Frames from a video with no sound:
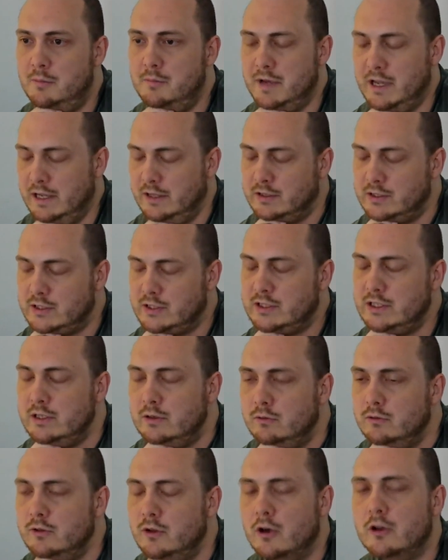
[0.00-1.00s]
It's
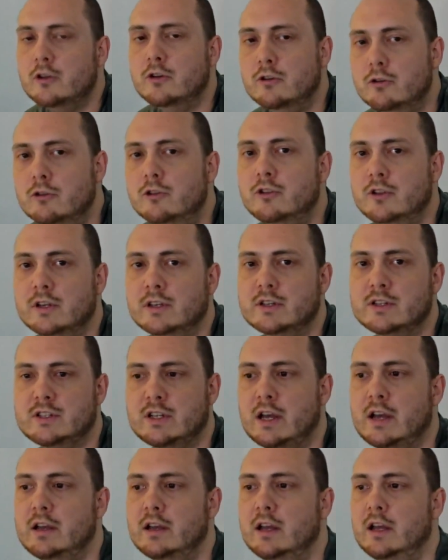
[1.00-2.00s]
still not a good thing to
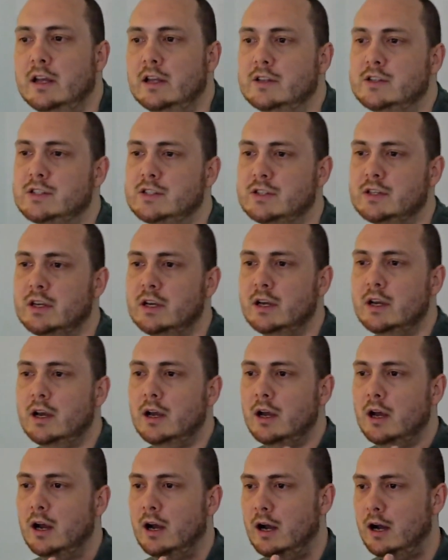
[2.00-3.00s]
say. It's
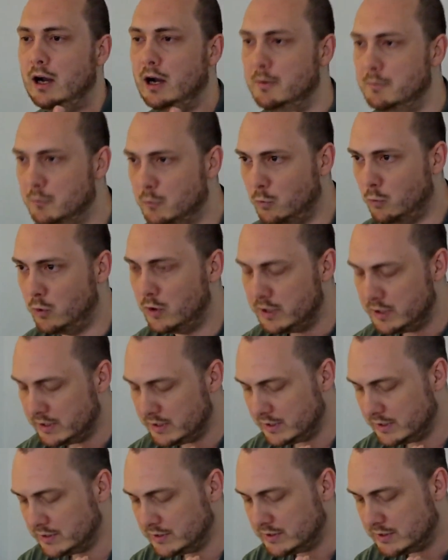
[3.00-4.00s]
what it
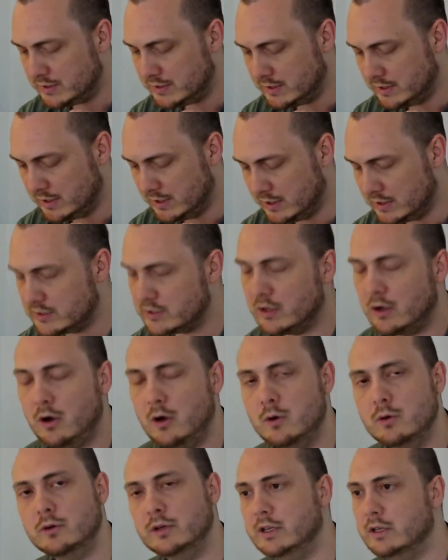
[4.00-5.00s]
is the
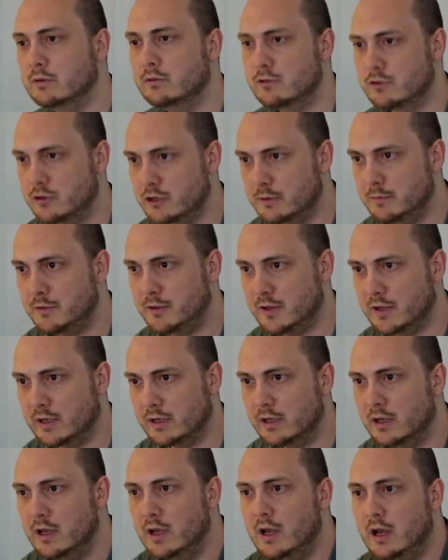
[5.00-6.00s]
whole guilt trip
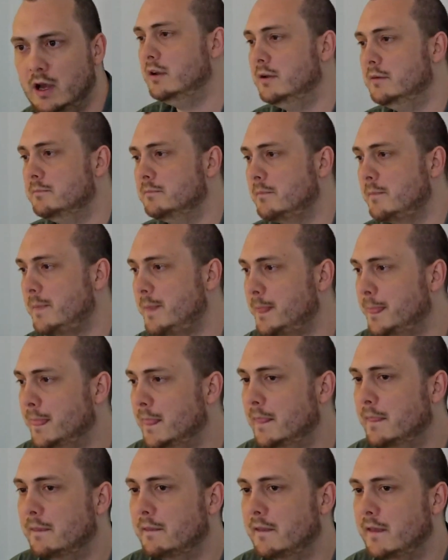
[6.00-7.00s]
thing.
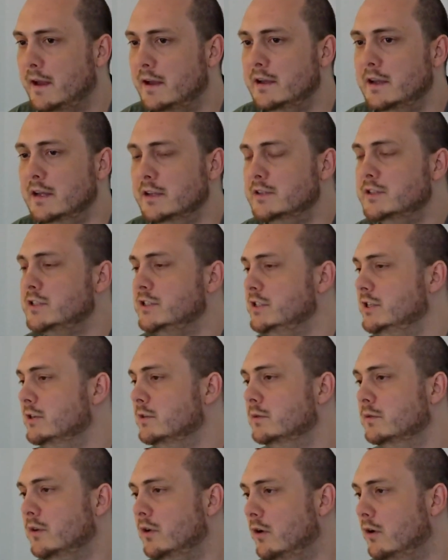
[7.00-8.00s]
Okay, it's
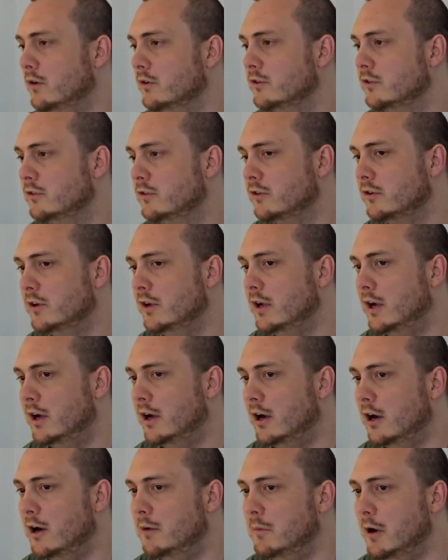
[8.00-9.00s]
still not
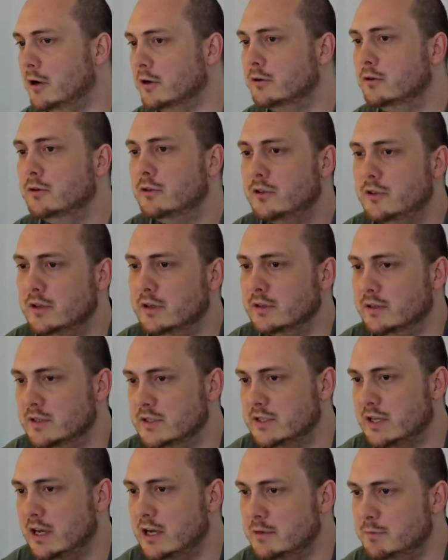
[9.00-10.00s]
a good thing to
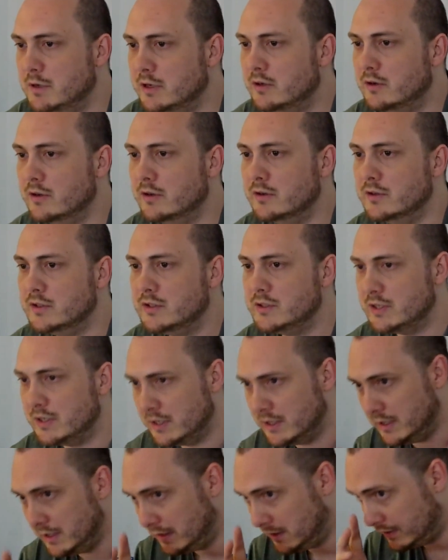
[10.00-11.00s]
say, because
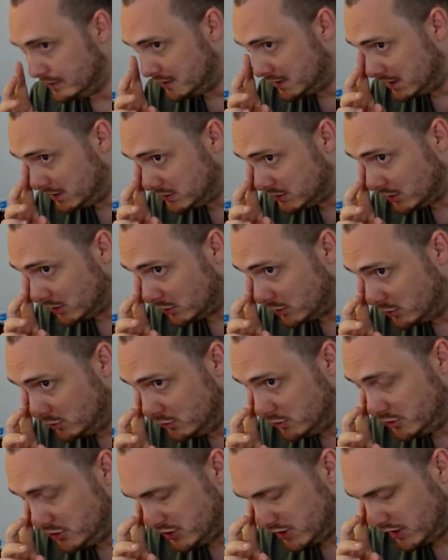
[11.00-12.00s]
there's a
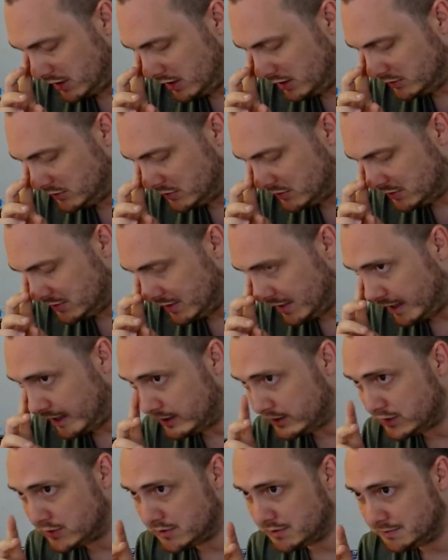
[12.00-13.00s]
good chance
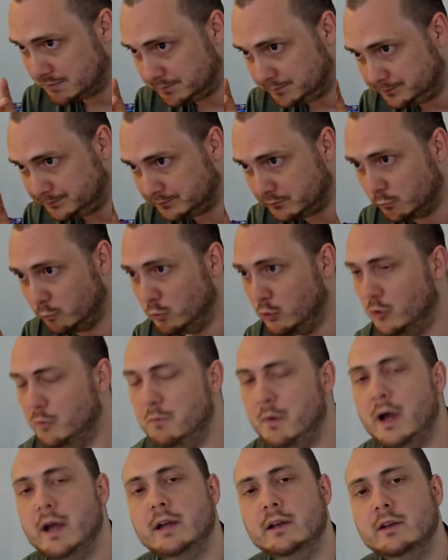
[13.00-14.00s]
that will
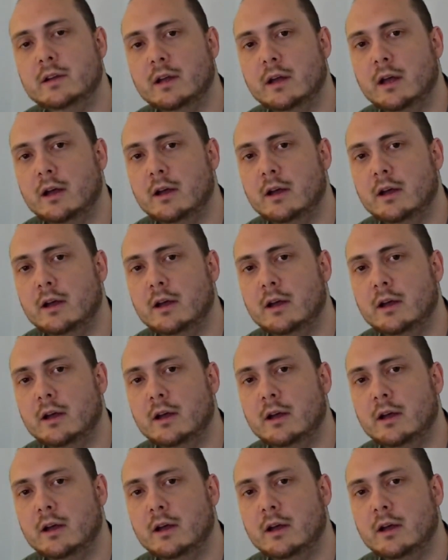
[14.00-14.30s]
make